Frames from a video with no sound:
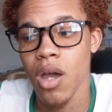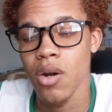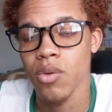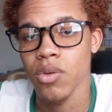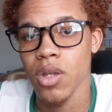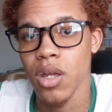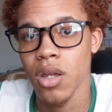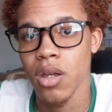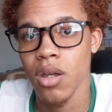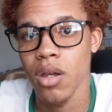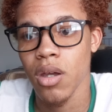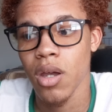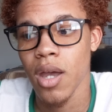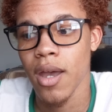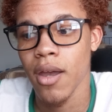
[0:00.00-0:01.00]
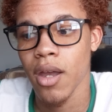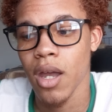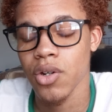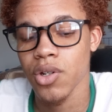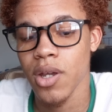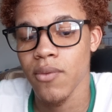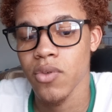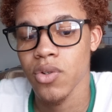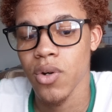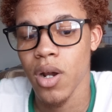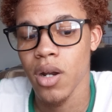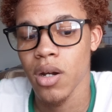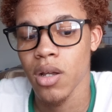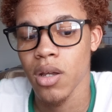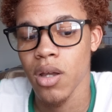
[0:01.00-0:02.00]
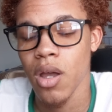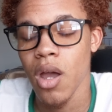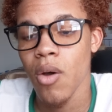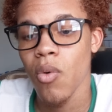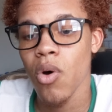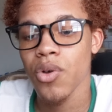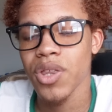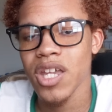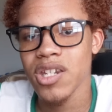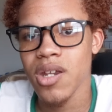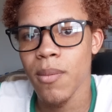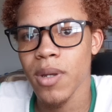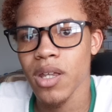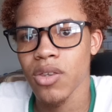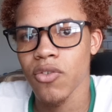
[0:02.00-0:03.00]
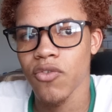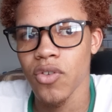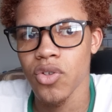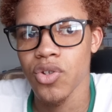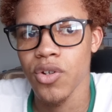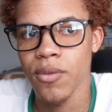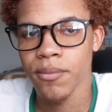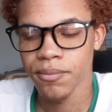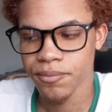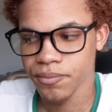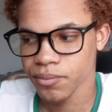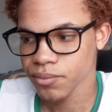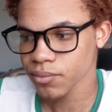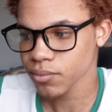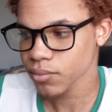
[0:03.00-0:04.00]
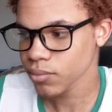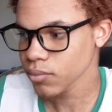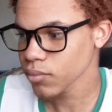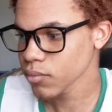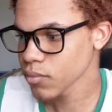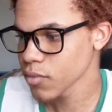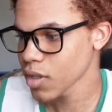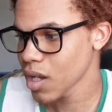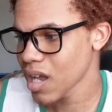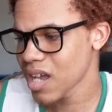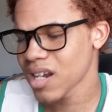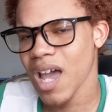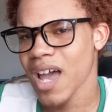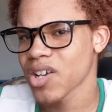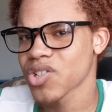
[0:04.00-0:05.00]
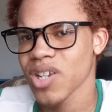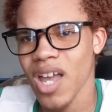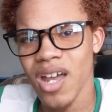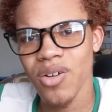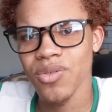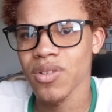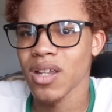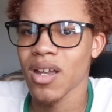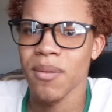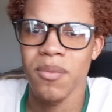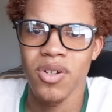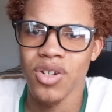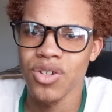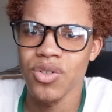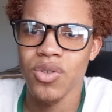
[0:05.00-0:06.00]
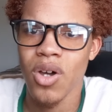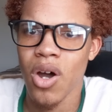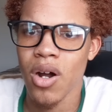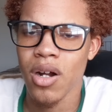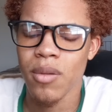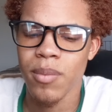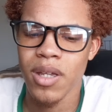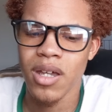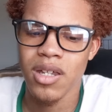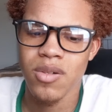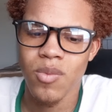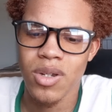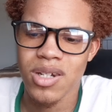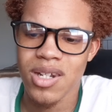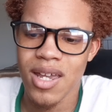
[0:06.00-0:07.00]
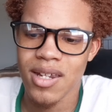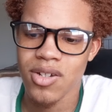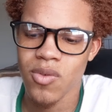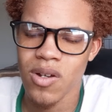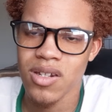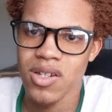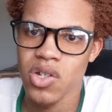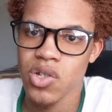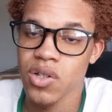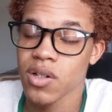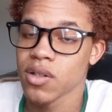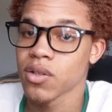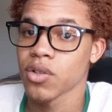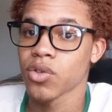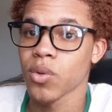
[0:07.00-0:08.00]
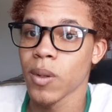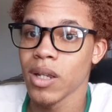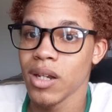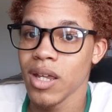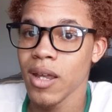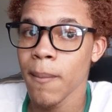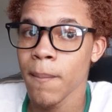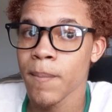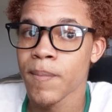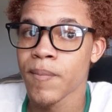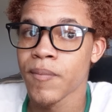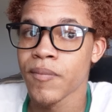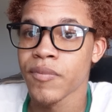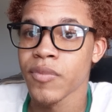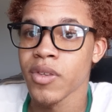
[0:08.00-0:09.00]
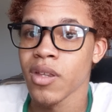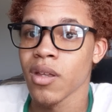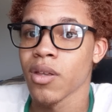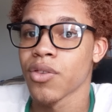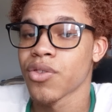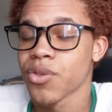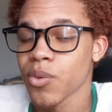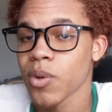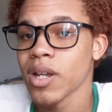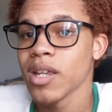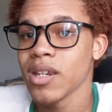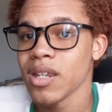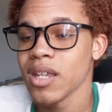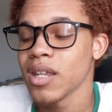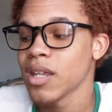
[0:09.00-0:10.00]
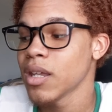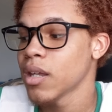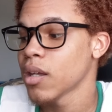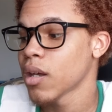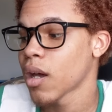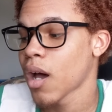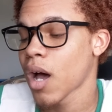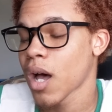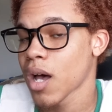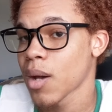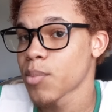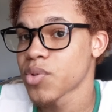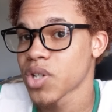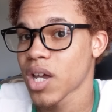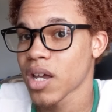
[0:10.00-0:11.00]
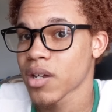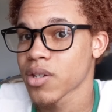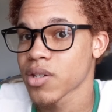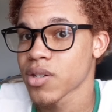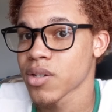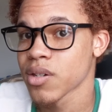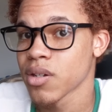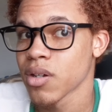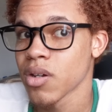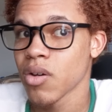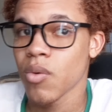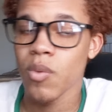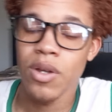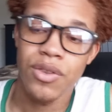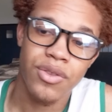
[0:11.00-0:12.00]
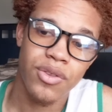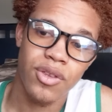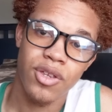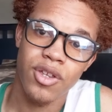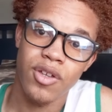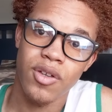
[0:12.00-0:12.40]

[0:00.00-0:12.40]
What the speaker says: I don't think. I actually haven't tried. Well, that's coming in the future. And actually, I don't think I'm going to do the arc, because once I transition into 3D objects with